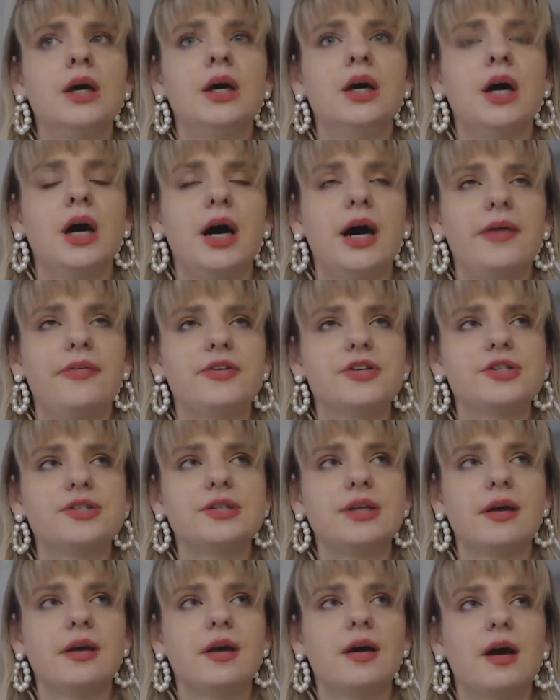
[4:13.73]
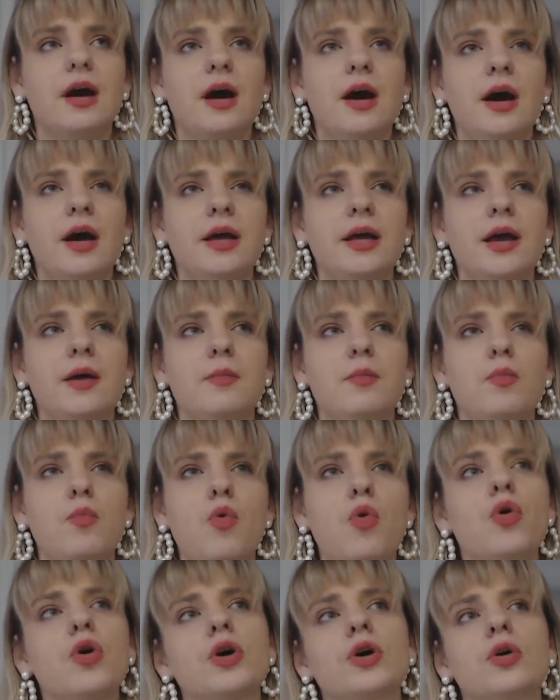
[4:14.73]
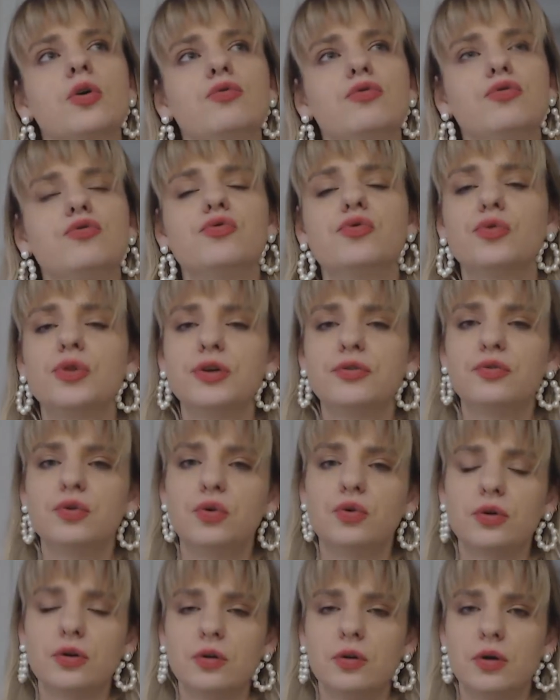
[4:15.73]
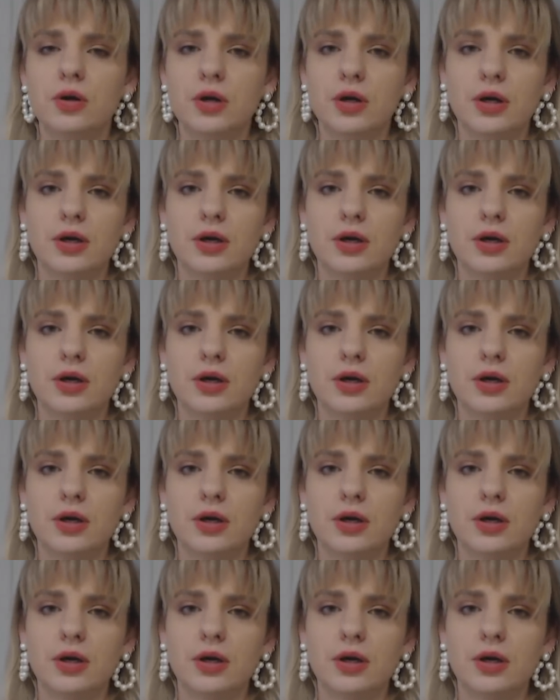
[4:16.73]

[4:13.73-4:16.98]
I just think I am more of a fruity floral